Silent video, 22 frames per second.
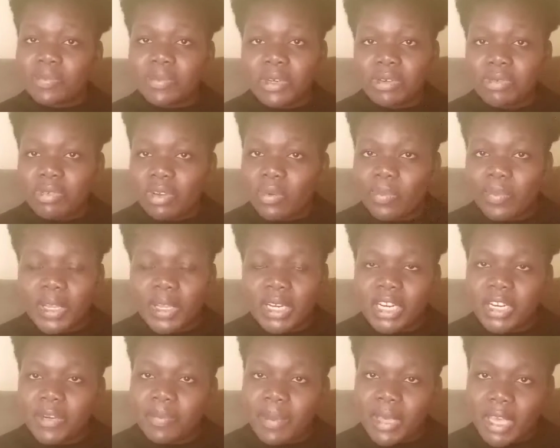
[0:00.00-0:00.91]
been
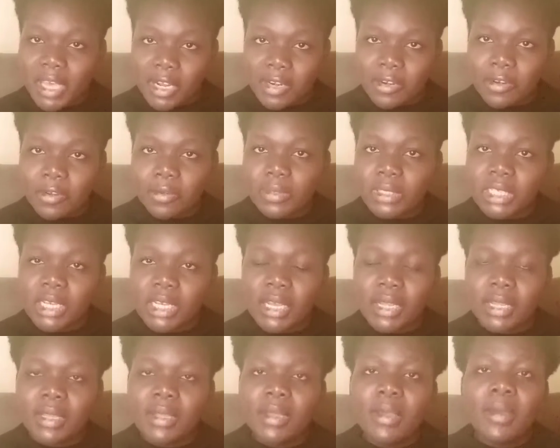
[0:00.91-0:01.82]
recommended by a doctor.
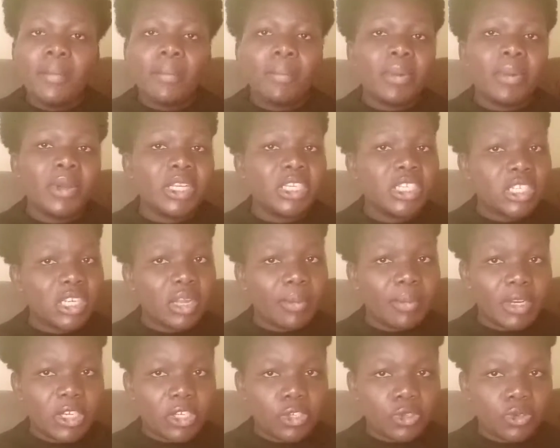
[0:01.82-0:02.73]
Point
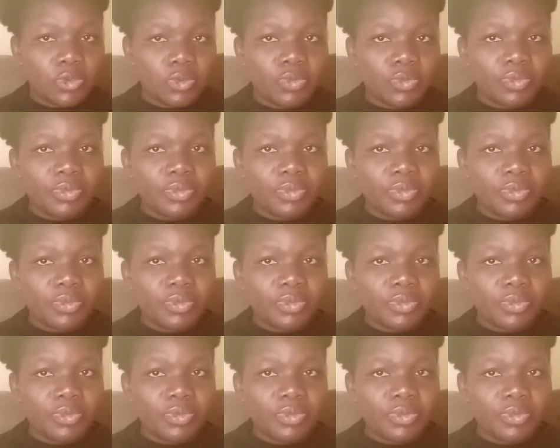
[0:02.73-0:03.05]
number 2,